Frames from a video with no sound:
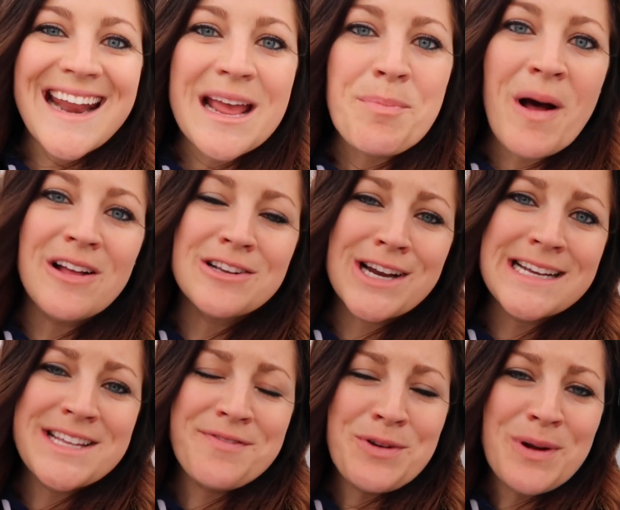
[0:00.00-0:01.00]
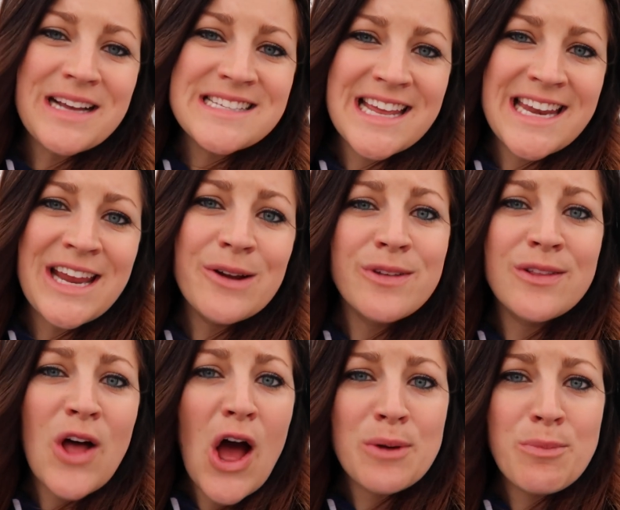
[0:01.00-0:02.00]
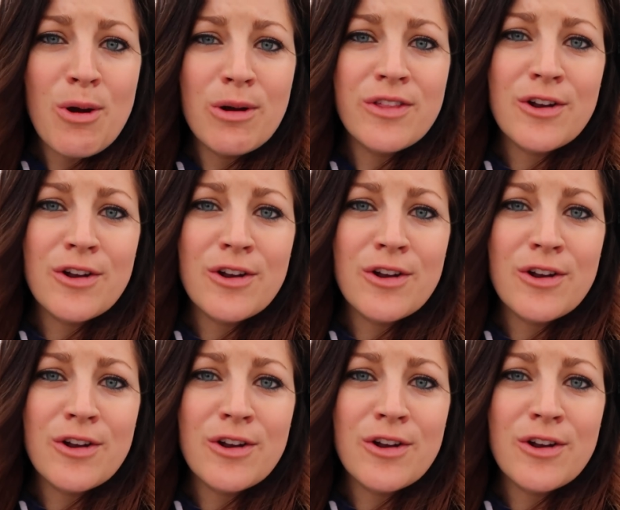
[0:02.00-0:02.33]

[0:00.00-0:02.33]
And I apologize if you guys can hear the lawnmower.